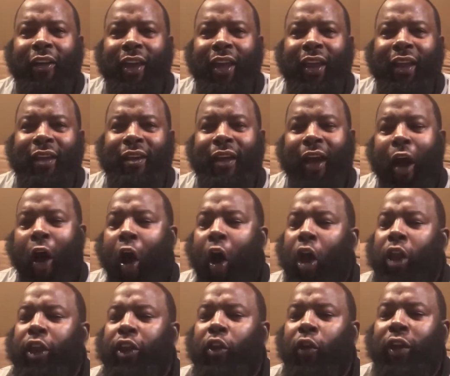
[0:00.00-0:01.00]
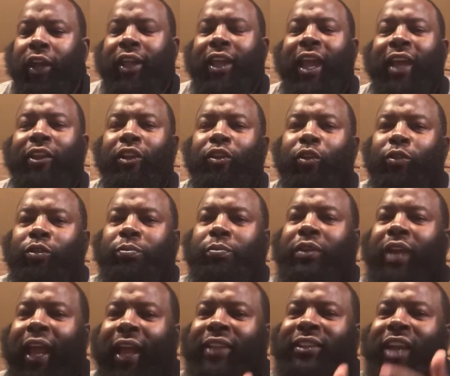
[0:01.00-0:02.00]
and I only know the kid to do
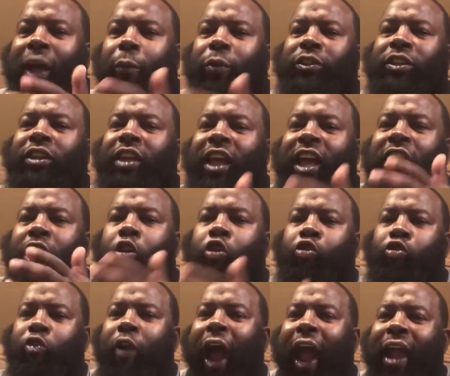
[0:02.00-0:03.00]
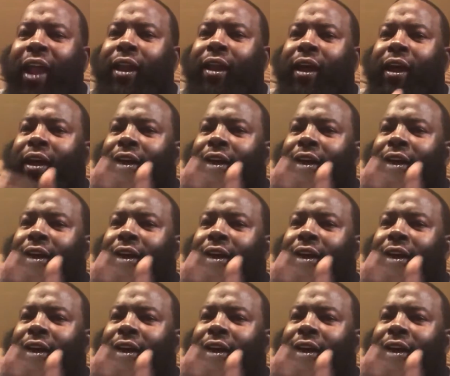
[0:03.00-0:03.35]
things that was in the right